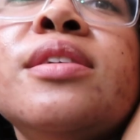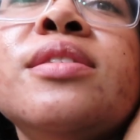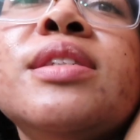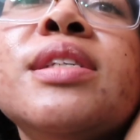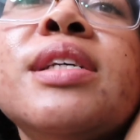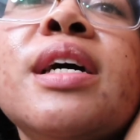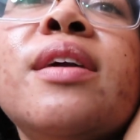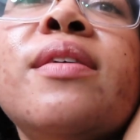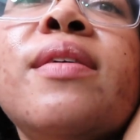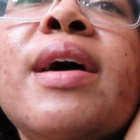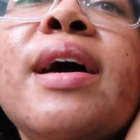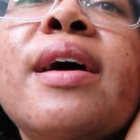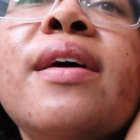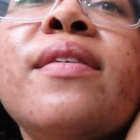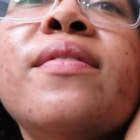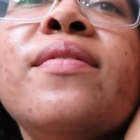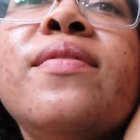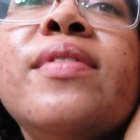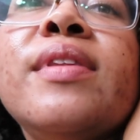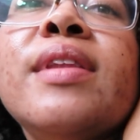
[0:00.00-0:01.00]
You see, I don't
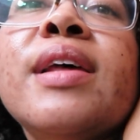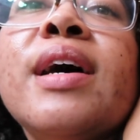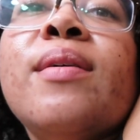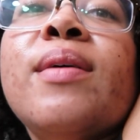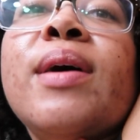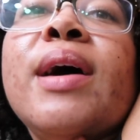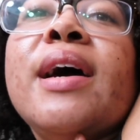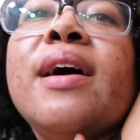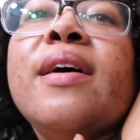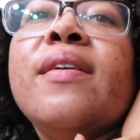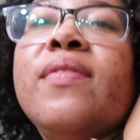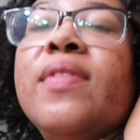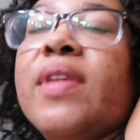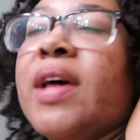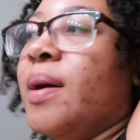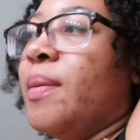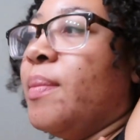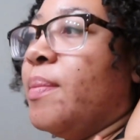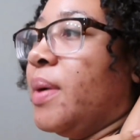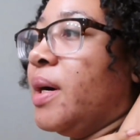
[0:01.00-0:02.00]
have I don't have
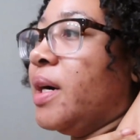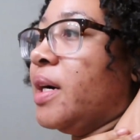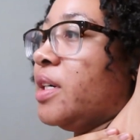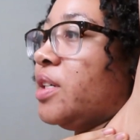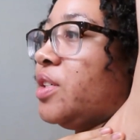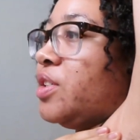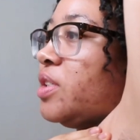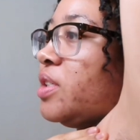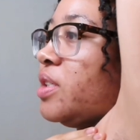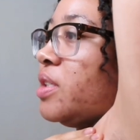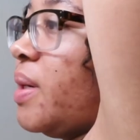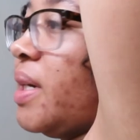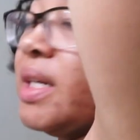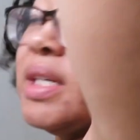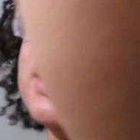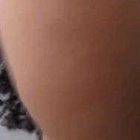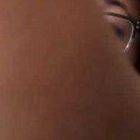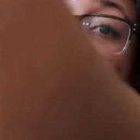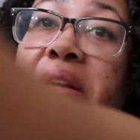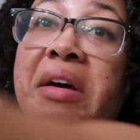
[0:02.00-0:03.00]
that much, but
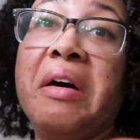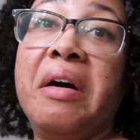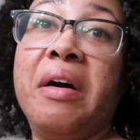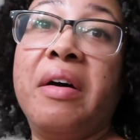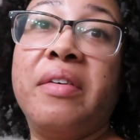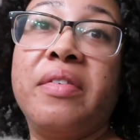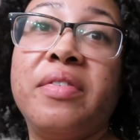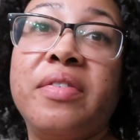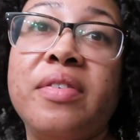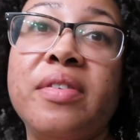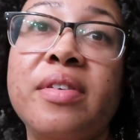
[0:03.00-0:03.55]
it's enough.